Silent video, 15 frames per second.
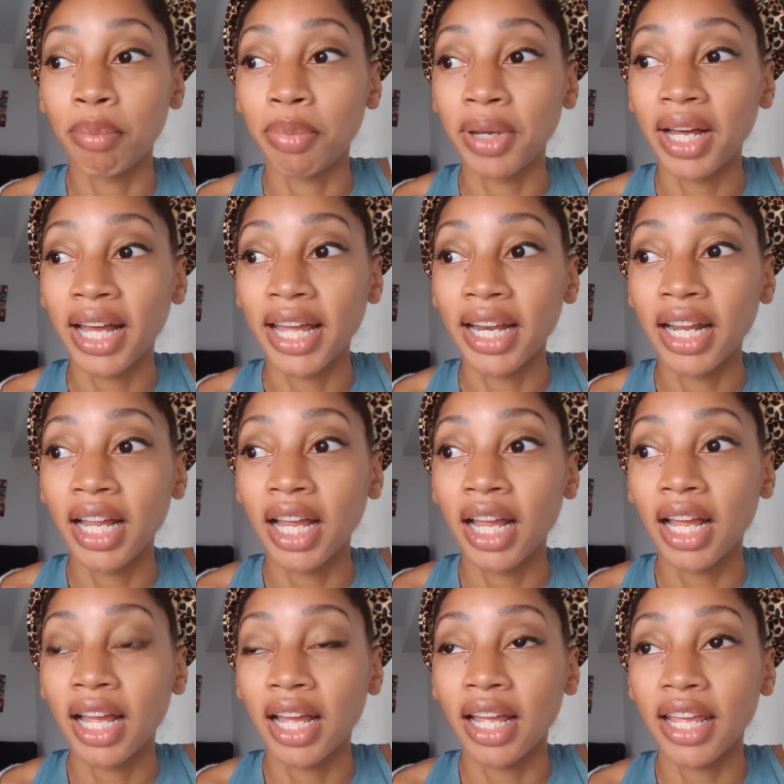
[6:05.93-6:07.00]
But
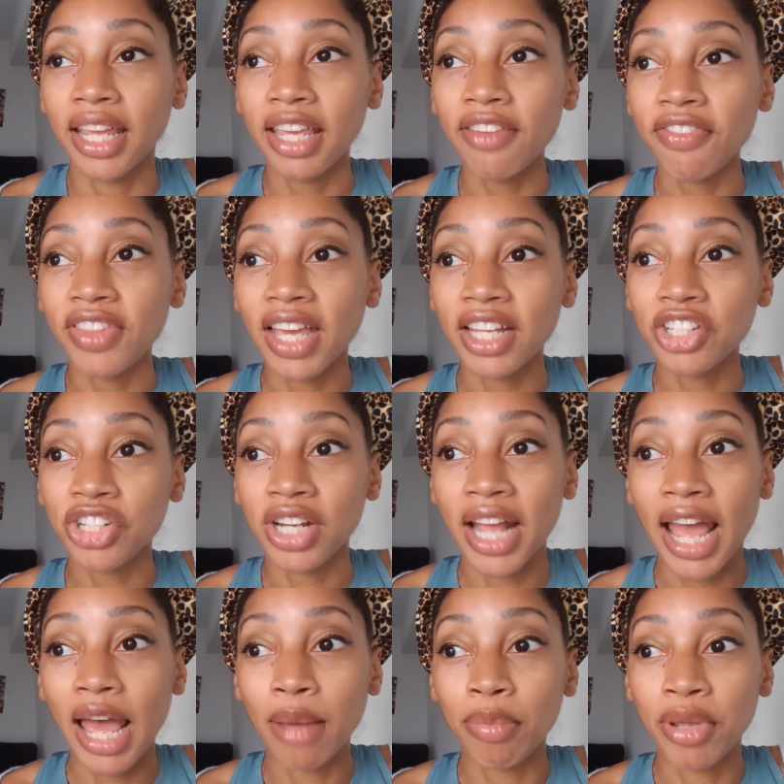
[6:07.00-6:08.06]
if that should
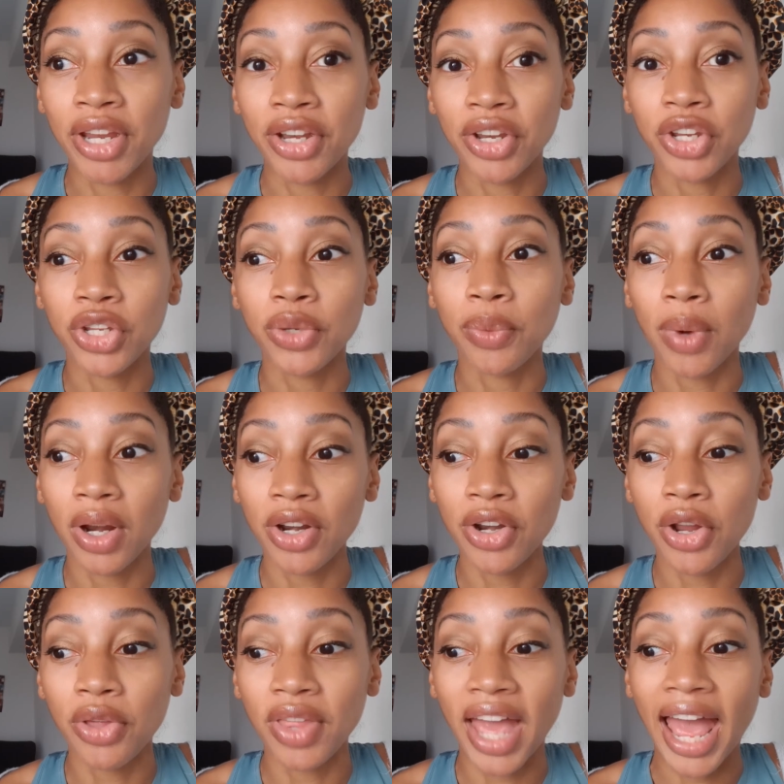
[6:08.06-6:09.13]
happen, you want to
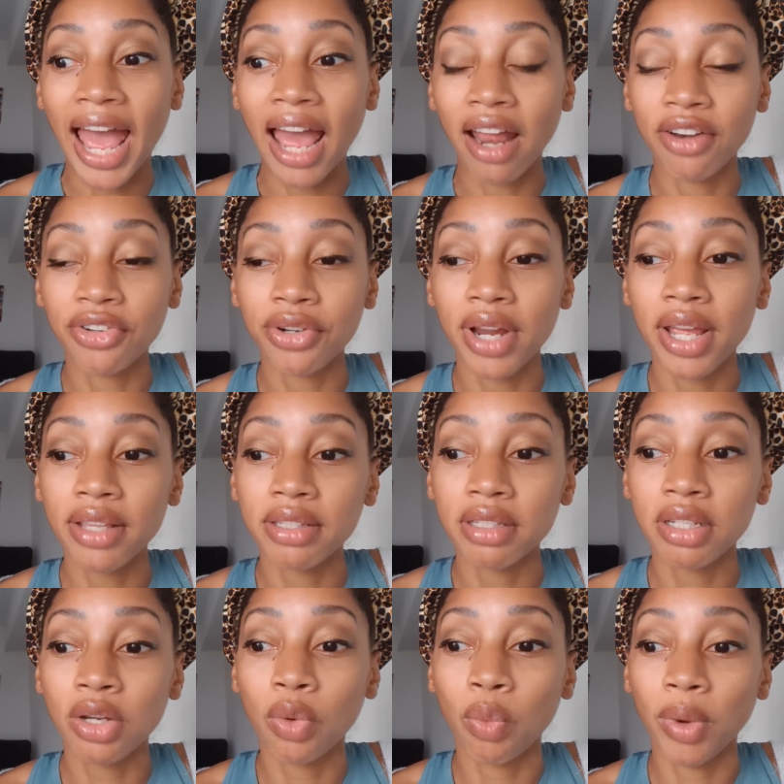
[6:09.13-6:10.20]
know the address
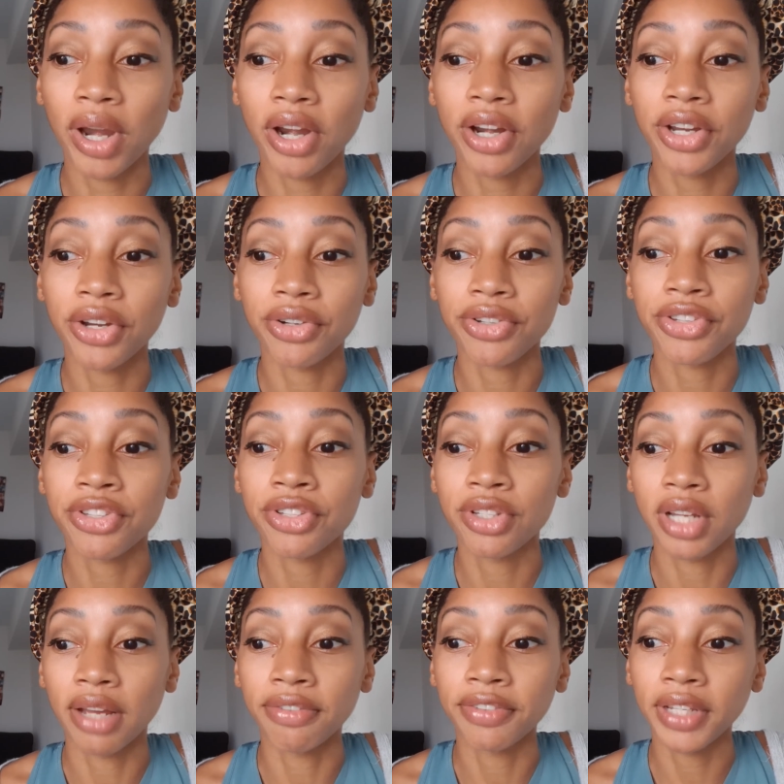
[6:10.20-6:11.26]
to where your
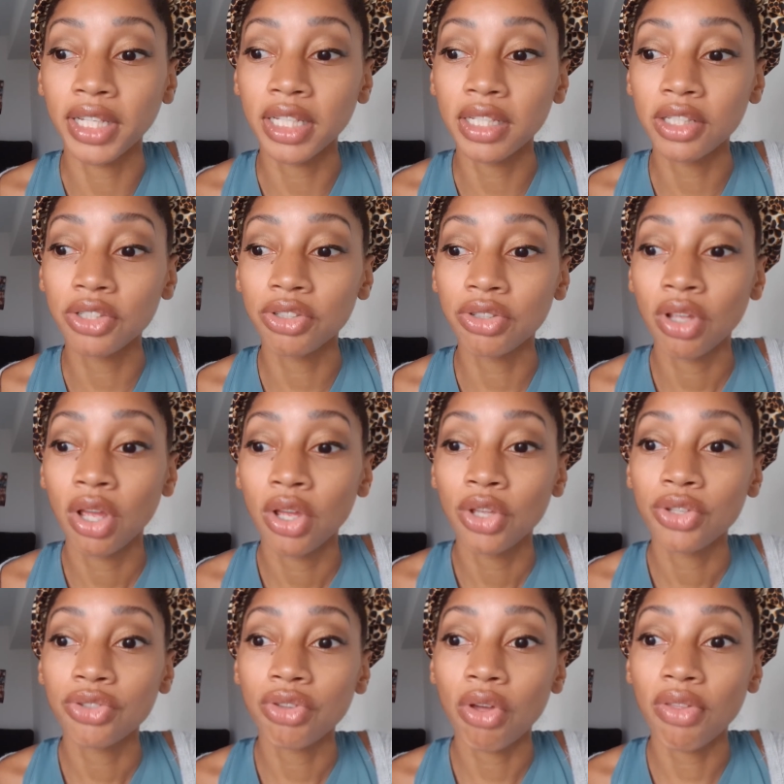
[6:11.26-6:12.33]
stuff is
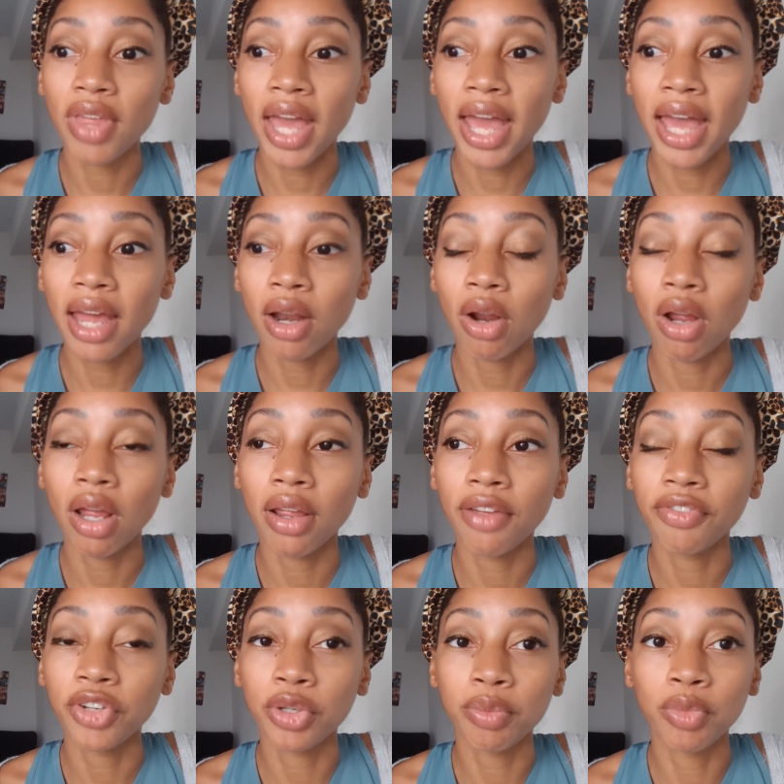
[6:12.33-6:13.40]
so that
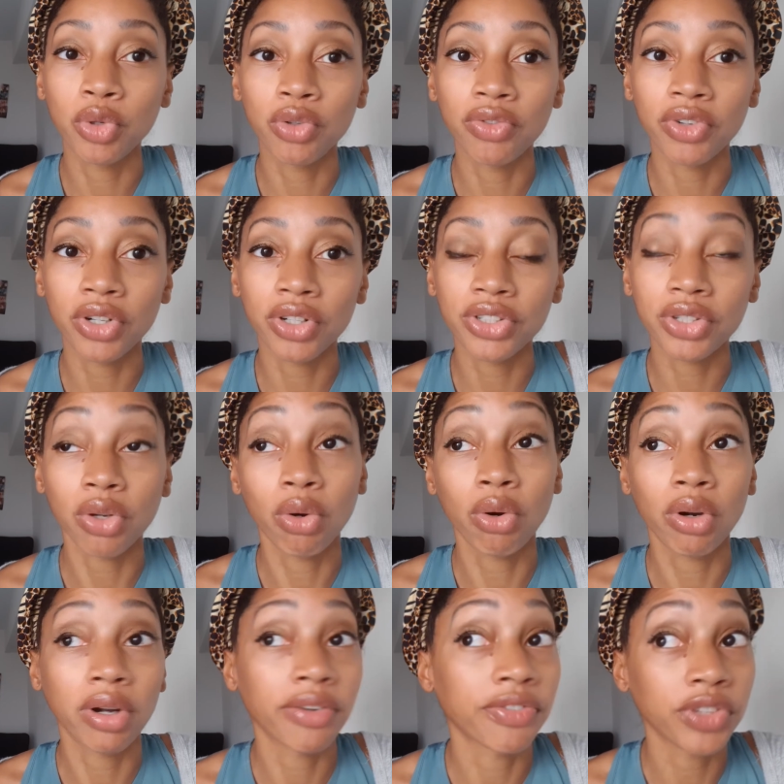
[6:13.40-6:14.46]
if you're movers
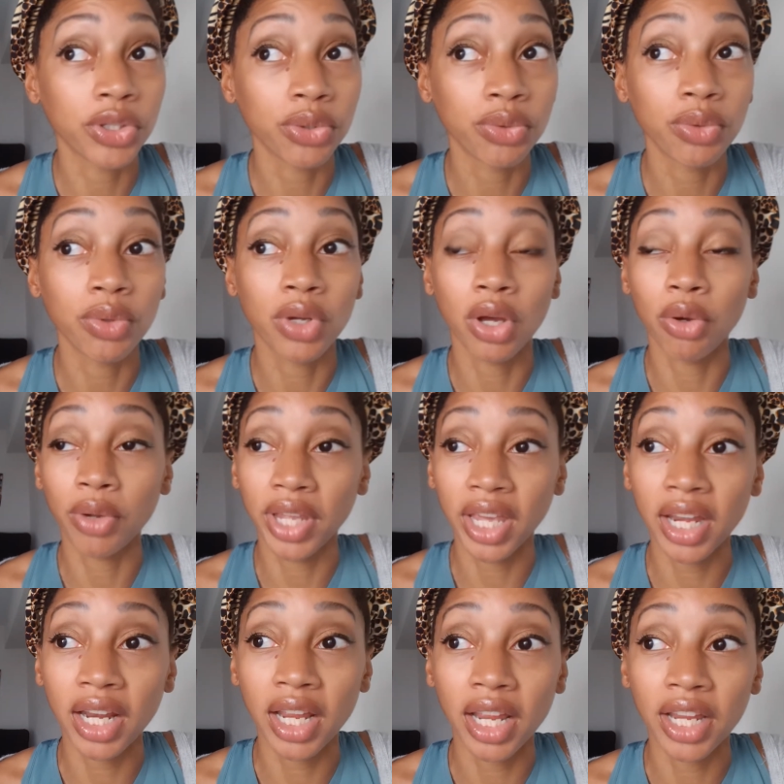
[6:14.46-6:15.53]
or if you go
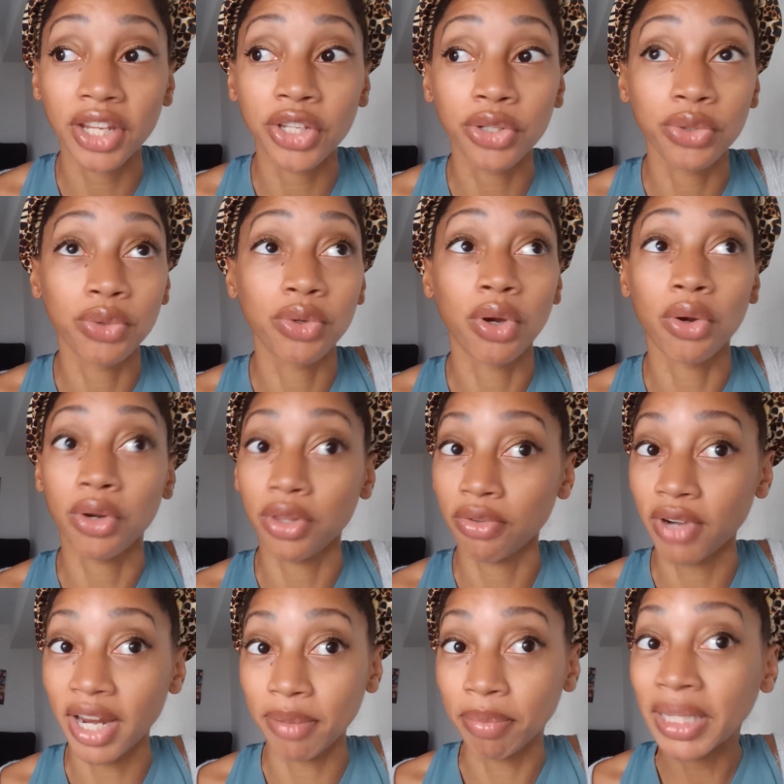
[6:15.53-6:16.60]
get it, you go to the
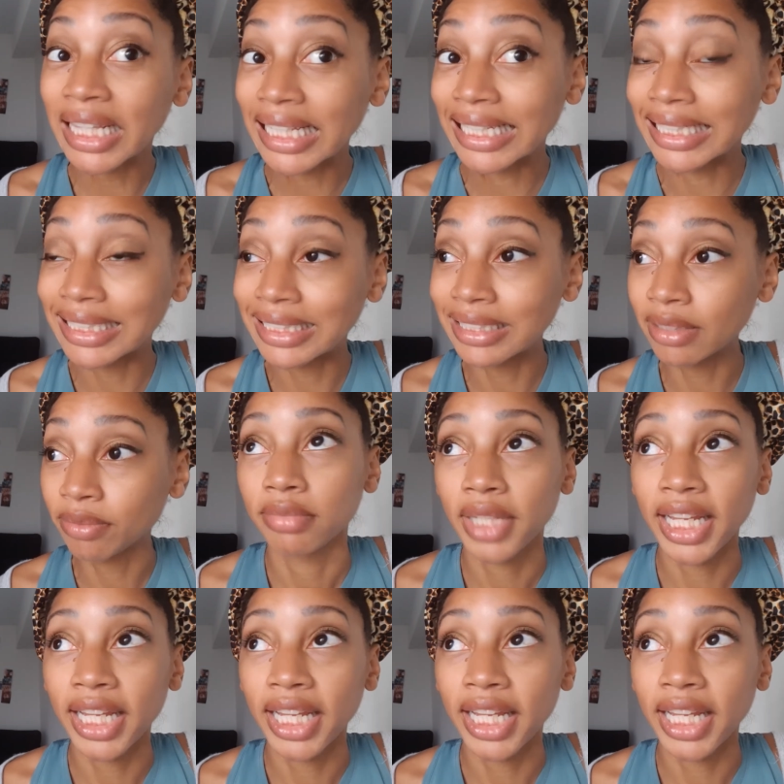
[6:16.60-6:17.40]
right place.